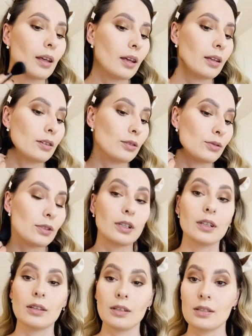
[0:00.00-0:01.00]
And
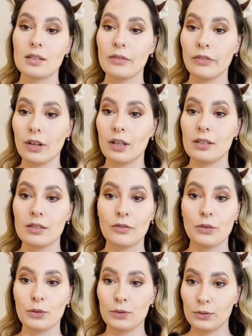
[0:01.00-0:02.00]
usually it is advised
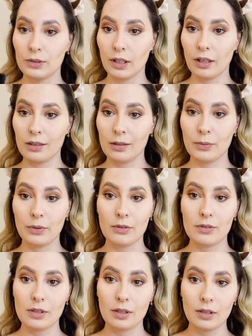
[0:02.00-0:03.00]
for you to take the
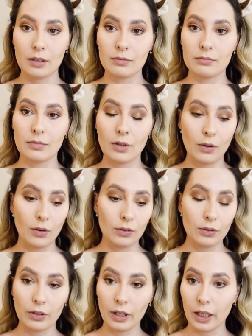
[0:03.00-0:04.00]
bronzer
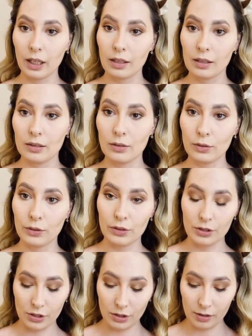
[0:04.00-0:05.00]
on your neck and on your
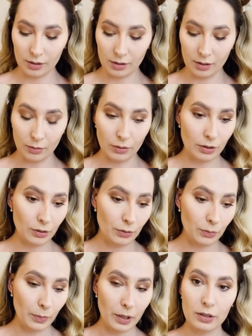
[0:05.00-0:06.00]
chest in order
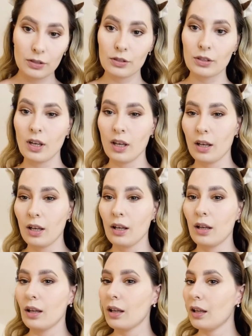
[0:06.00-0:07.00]
to match.
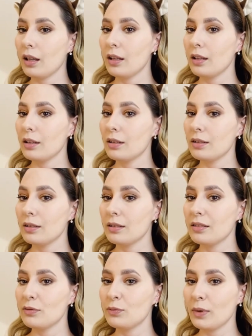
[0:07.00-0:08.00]

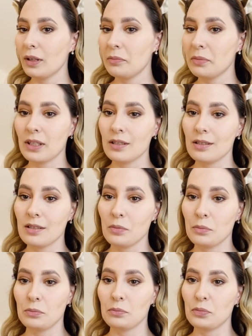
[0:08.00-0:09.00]
And well, because
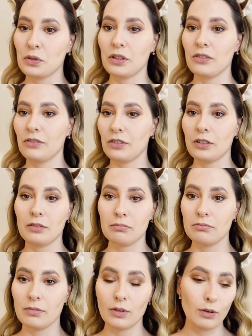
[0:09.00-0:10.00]
I'm pretty fair
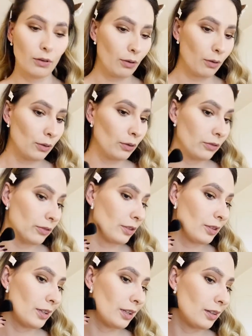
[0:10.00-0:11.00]
all
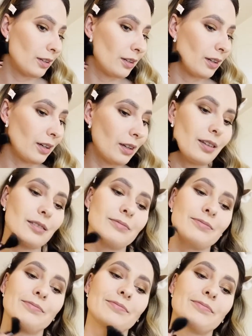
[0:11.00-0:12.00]
over, then I
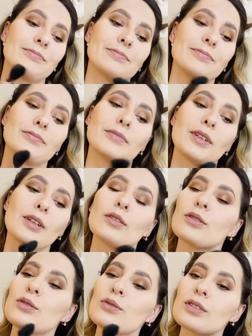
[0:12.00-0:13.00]

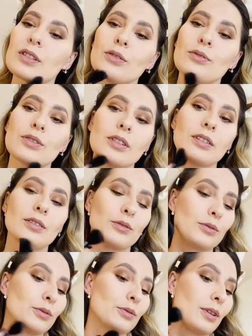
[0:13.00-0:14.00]
usually
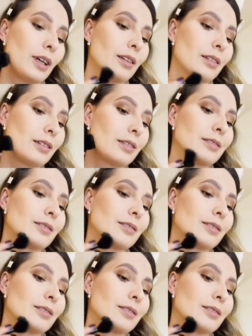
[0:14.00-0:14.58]
don't do that.